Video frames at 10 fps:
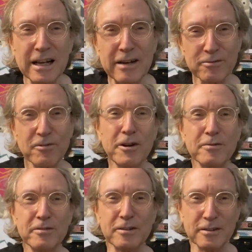in front
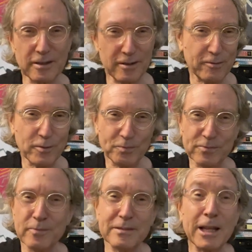of a
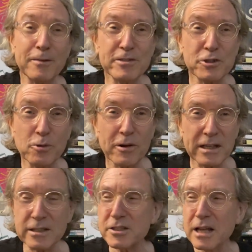television
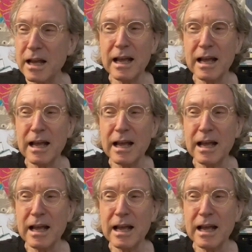audience.